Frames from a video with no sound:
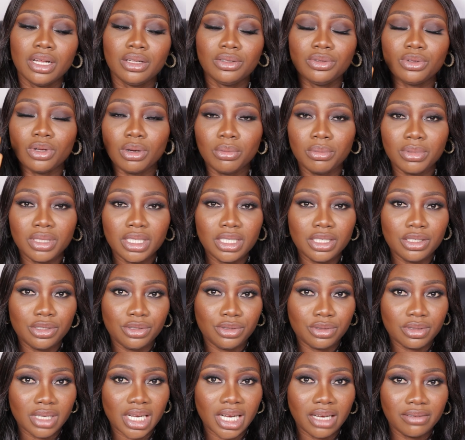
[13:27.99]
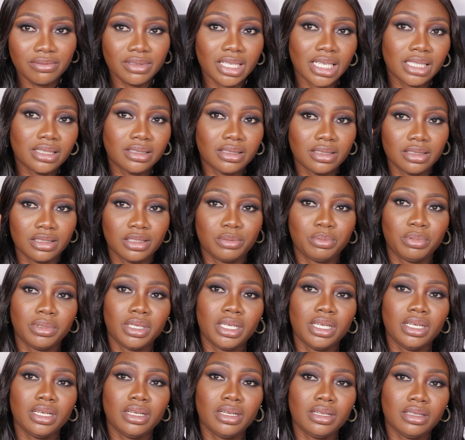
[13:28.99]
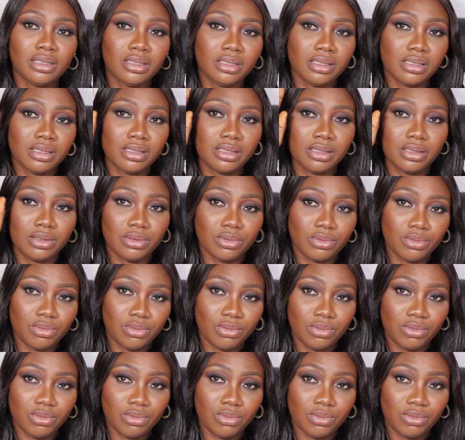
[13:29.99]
Normally you should have that display, this